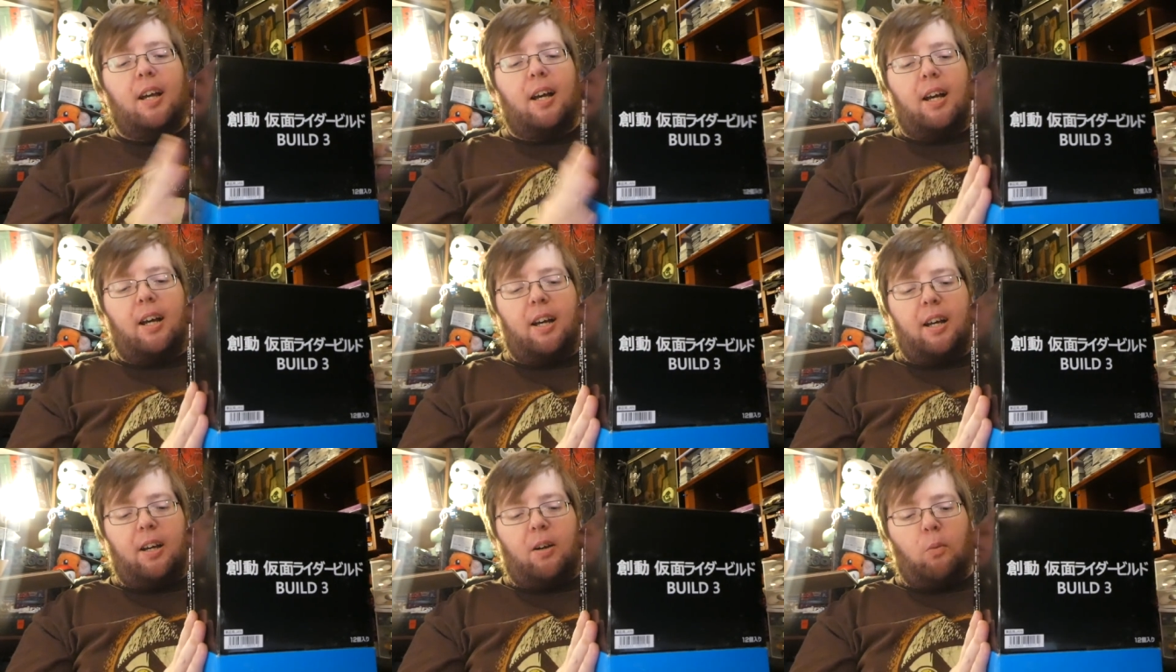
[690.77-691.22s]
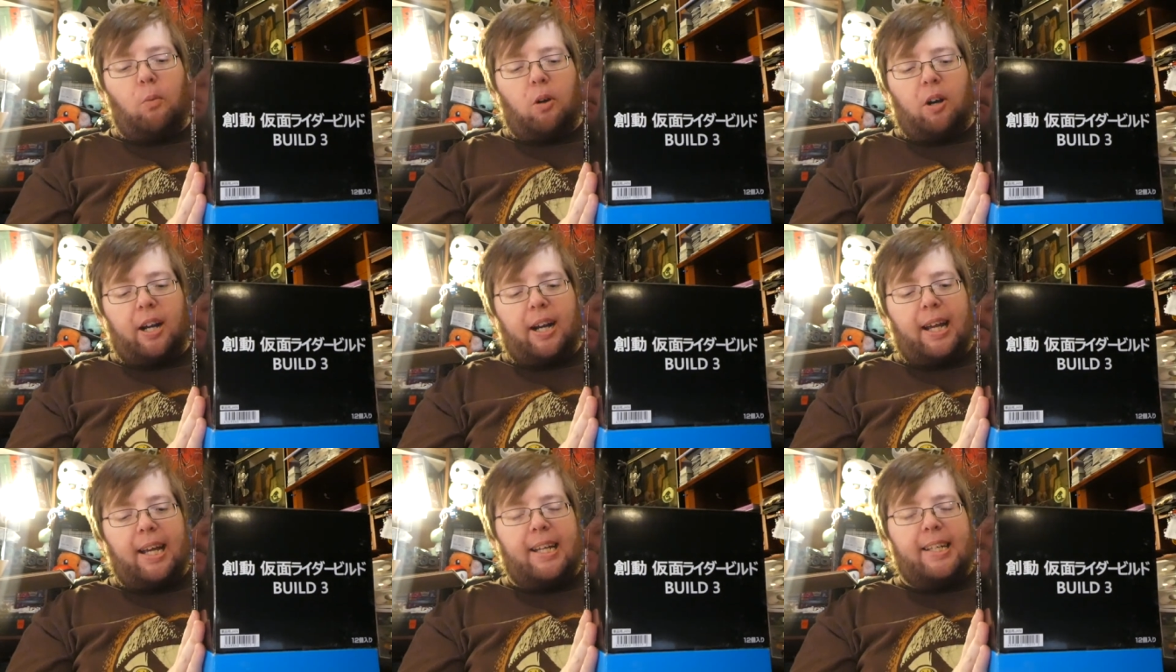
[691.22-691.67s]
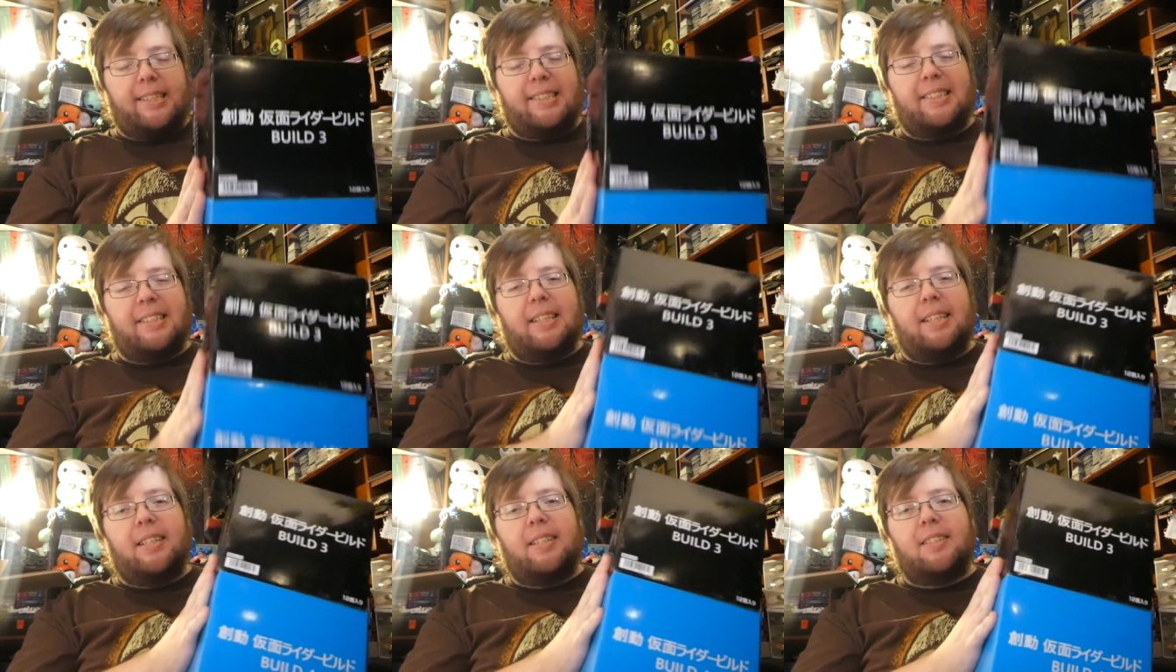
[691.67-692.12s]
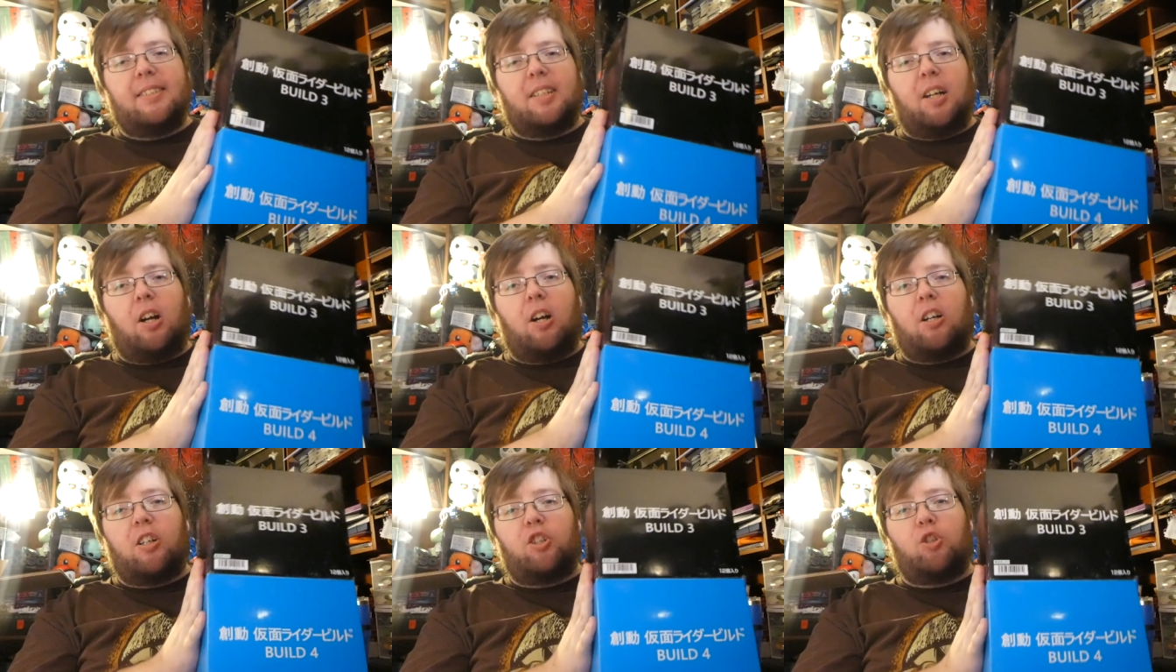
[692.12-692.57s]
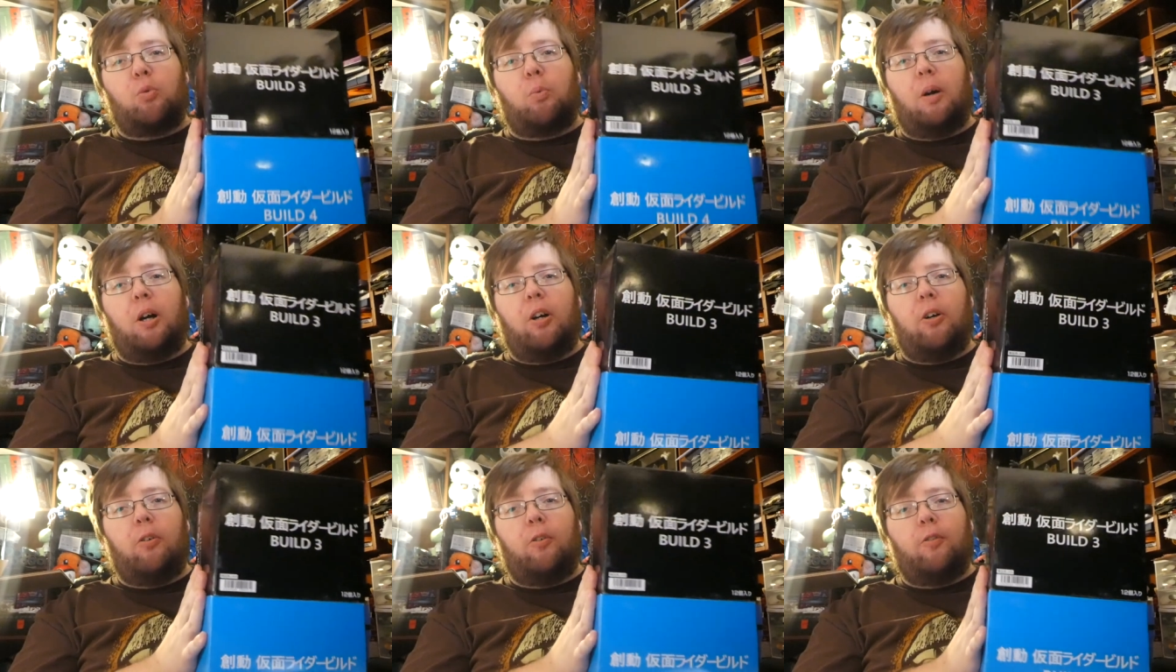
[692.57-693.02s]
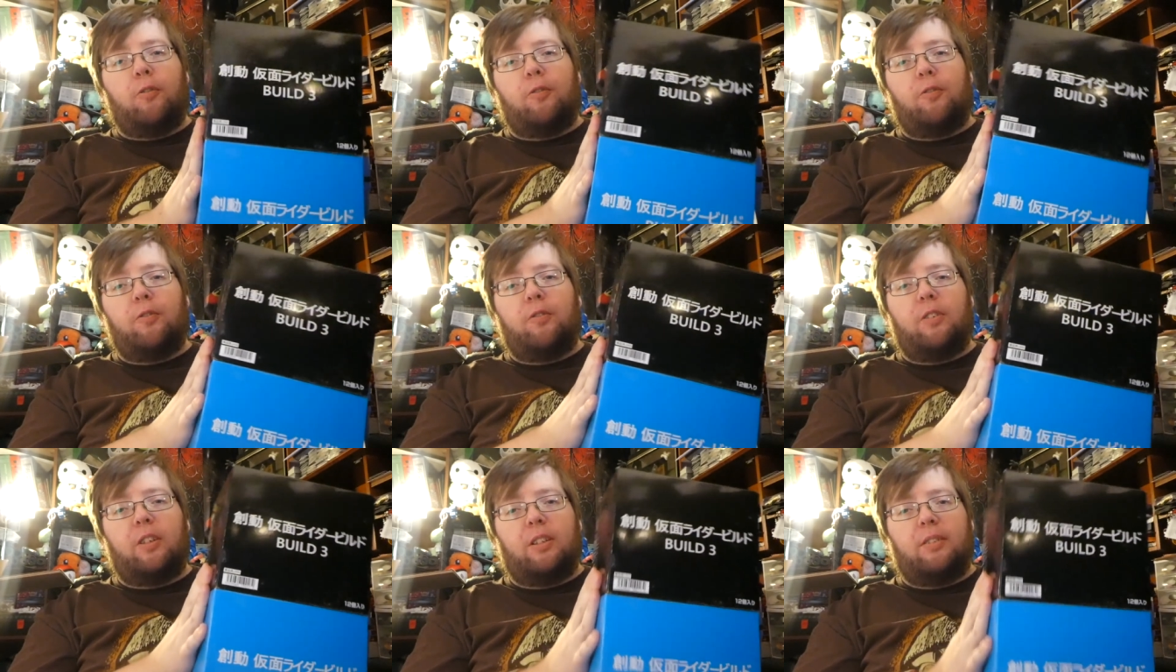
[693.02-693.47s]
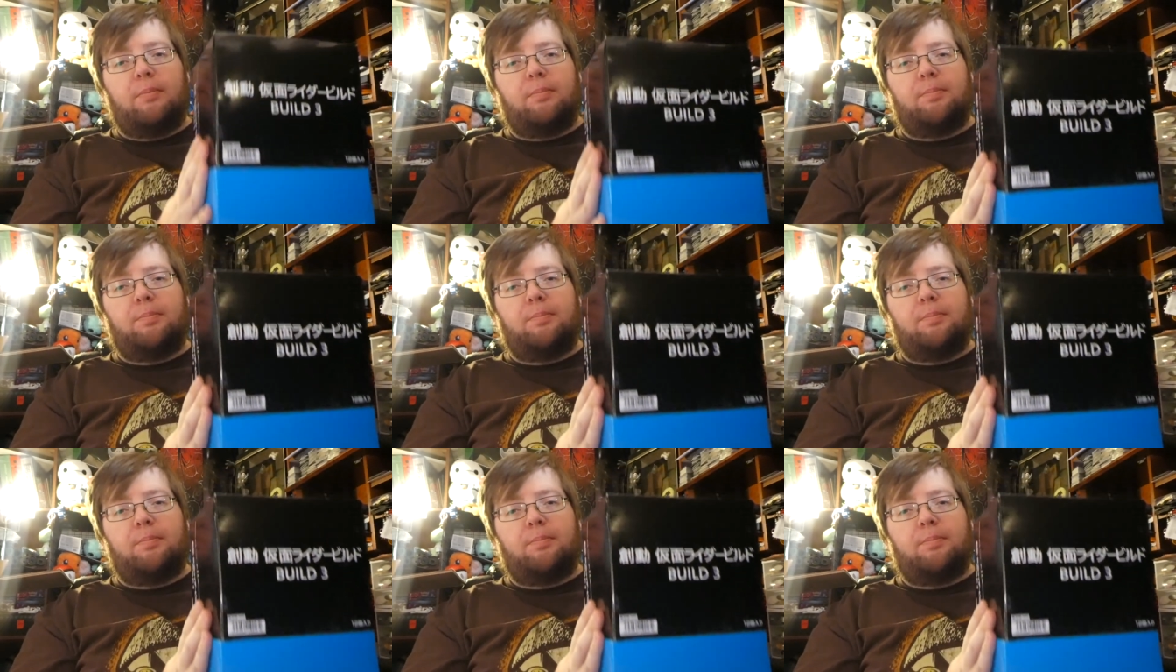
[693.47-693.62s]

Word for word: uh, whereas these are twelve,